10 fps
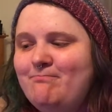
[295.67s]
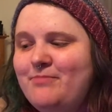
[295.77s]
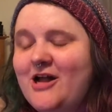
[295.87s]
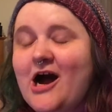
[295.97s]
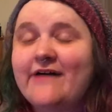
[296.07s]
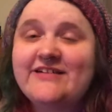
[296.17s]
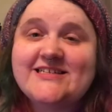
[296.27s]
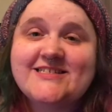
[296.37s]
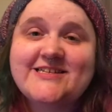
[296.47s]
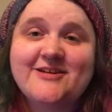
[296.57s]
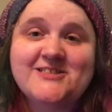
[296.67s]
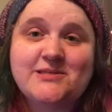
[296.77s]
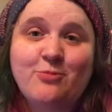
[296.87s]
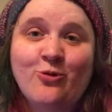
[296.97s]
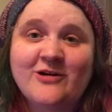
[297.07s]
But obviously they're
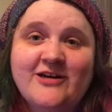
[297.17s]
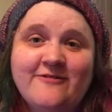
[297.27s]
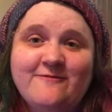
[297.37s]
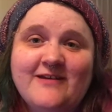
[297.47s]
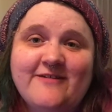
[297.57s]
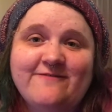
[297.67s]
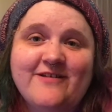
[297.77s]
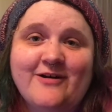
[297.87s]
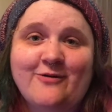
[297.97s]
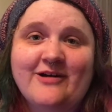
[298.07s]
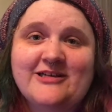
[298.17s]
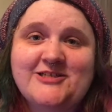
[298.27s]
supportive if they're going